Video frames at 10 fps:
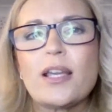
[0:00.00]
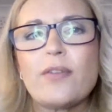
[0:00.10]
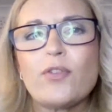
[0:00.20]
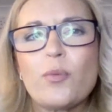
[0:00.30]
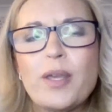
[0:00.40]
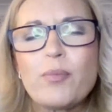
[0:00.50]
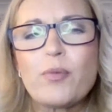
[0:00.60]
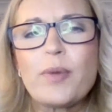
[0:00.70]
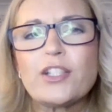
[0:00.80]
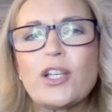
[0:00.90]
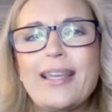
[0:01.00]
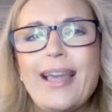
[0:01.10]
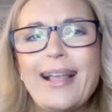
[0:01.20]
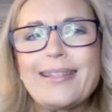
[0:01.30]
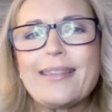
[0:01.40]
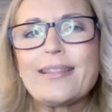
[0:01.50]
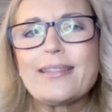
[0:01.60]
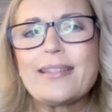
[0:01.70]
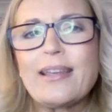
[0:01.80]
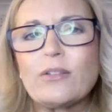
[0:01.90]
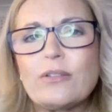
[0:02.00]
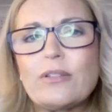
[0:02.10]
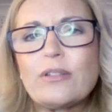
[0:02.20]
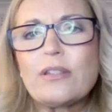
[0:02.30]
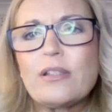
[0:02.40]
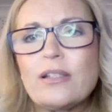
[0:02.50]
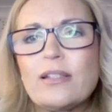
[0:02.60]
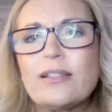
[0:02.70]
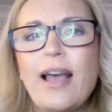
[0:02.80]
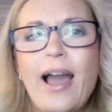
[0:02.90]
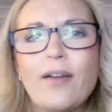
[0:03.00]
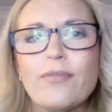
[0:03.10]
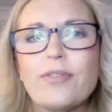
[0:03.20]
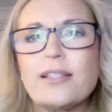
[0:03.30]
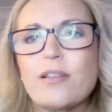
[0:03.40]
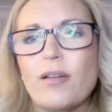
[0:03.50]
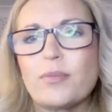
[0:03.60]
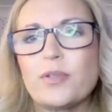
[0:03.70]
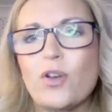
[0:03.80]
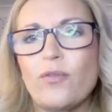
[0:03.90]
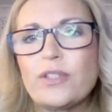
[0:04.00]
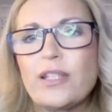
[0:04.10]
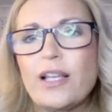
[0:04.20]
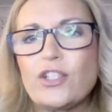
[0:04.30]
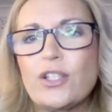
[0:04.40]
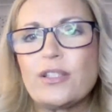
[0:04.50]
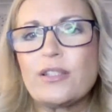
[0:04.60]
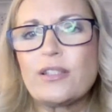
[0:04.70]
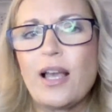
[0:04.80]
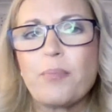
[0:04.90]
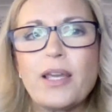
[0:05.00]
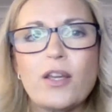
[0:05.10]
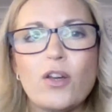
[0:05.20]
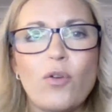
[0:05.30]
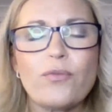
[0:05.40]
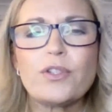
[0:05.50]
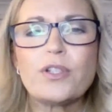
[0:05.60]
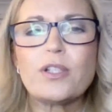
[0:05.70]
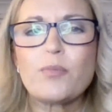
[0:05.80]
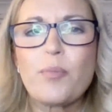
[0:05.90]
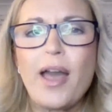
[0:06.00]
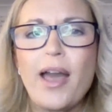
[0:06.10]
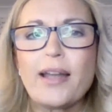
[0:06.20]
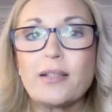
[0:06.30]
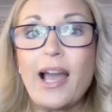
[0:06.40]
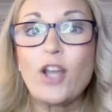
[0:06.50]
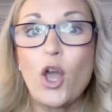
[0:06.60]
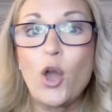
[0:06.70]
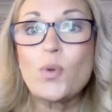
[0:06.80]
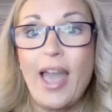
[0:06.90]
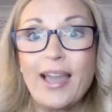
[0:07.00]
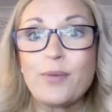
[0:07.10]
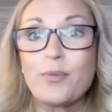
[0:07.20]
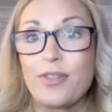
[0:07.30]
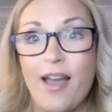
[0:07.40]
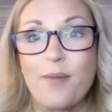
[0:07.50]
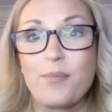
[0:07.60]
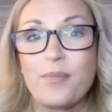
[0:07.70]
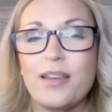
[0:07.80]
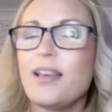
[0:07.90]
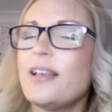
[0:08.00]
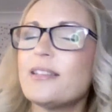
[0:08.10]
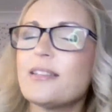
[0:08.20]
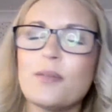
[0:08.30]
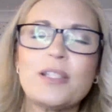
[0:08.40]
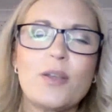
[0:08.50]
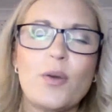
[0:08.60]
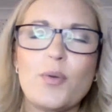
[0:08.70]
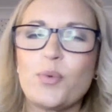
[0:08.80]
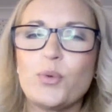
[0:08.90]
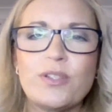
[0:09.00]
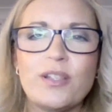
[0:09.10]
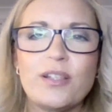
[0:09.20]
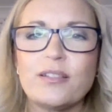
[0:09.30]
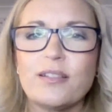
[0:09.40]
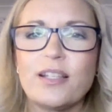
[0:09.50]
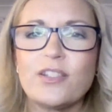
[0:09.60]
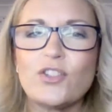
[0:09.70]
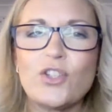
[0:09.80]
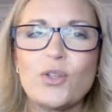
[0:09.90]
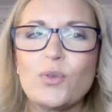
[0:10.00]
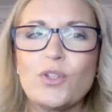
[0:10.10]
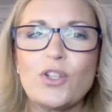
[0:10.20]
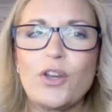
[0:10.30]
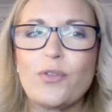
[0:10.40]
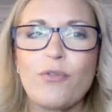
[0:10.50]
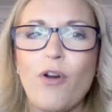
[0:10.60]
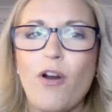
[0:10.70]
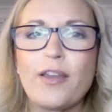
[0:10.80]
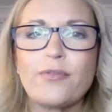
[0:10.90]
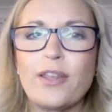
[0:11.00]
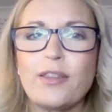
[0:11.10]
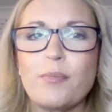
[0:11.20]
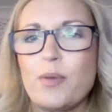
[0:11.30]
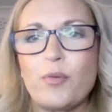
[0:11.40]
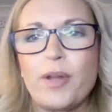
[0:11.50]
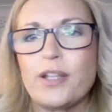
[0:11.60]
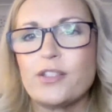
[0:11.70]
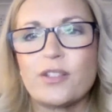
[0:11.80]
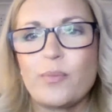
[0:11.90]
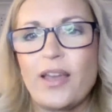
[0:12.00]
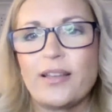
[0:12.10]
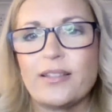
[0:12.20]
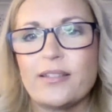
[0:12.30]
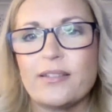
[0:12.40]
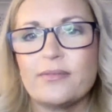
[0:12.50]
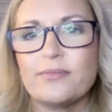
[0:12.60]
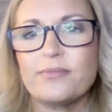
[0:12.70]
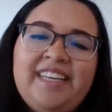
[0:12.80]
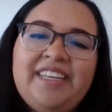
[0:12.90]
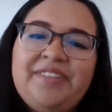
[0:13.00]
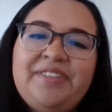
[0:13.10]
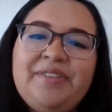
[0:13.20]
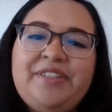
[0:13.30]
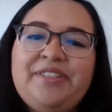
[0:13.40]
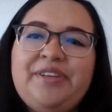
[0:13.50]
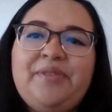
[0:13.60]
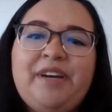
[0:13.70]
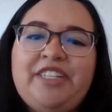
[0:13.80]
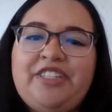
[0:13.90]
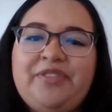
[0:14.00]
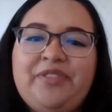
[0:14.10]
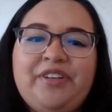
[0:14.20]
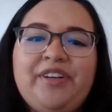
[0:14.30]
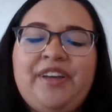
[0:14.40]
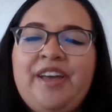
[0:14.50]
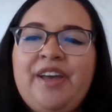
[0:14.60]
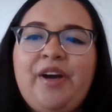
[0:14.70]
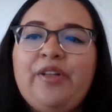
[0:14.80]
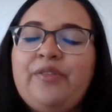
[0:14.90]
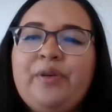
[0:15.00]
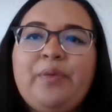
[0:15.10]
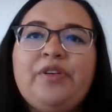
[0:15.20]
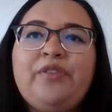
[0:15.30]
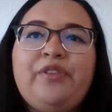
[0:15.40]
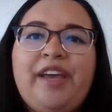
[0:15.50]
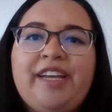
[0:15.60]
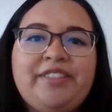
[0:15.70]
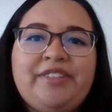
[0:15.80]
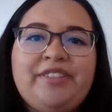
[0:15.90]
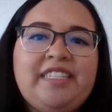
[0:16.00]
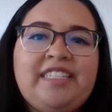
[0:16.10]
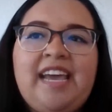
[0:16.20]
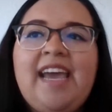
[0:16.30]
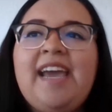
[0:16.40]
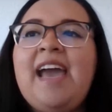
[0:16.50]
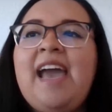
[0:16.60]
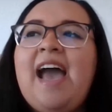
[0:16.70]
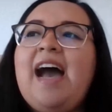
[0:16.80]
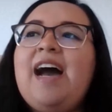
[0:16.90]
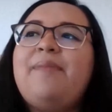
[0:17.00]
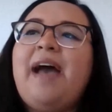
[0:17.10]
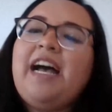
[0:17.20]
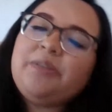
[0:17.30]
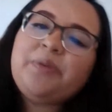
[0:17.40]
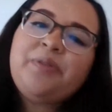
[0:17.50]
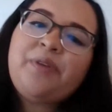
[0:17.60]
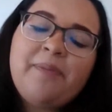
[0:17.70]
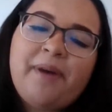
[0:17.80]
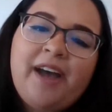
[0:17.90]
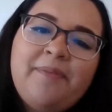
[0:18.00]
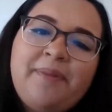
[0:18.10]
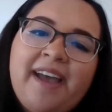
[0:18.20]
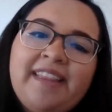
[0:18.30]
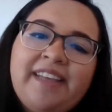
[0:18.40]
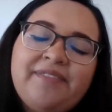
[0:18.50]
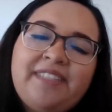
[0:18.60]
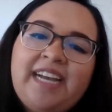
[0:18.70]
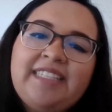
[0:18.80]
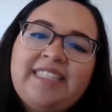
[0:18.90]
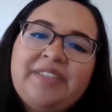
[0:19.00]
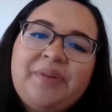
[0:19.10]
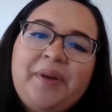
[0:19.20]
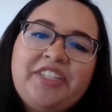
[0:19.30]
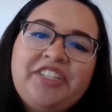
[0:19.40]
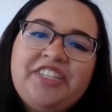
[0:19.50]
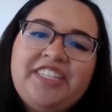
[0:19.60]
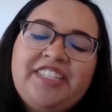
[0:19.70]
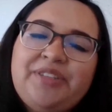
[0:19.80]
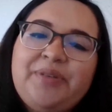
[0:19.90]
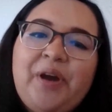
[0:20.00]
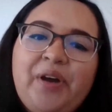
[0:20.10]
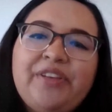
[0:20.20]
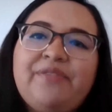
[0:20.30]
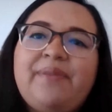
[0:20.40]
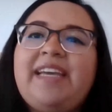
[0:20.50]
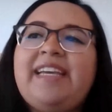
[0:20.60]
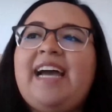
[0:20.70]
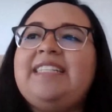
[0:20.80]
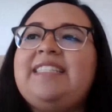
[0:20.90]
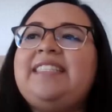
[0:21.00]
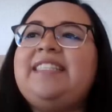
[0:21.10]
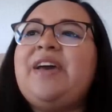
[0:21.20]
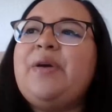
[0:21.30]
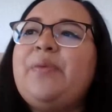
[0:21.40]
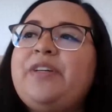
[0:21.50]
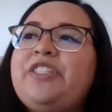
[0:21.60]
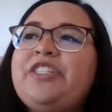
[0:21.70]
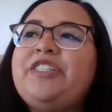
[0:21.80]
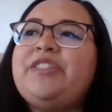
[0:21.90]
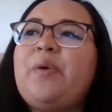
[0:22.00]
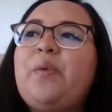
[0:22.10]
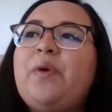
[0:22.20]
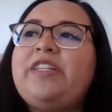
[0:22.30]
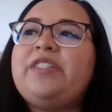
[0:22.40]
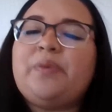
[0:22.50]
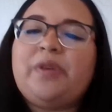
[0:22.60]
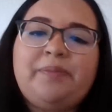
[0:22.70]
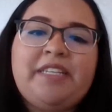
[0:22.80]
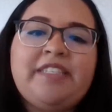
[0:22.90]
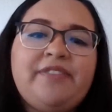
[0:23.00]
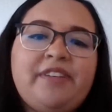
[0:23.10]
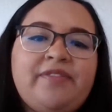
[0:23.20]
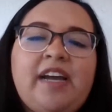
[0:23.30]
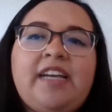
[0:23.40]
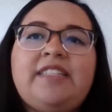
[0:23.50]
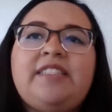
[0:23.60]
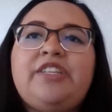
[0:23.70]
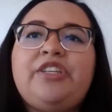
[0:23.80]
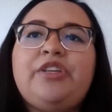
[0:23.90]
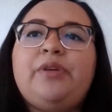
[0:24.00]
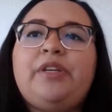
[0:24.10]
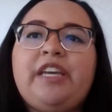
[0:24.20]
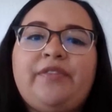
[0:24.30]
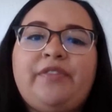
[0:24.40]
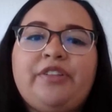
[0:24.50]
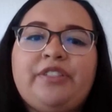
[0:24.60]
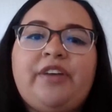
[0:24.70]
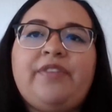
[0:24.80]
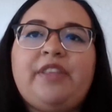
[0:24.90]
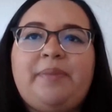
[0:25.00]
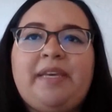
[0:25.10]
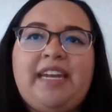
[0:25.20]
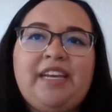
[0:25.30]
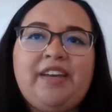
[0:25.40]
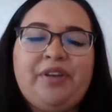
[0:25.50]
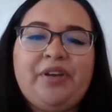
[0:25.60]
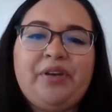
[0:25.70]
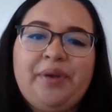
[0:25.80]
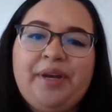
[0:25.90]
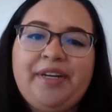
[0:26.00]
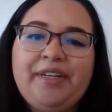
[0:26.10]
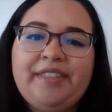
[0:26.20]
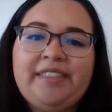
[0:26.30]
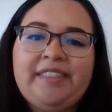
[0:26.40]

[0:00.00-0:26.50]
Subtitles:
if you're a people manager, getting the skills to have these types of conversations and being confident and prepared and okay with them is going to be so important as you thrive in the people manager space. Thank you, Tony, so much for all of your wonderful answers today. As we wrap up, I love to ask this question to all of my guests, which is, what is one piece of advice you would give yourself at the beginning of your career?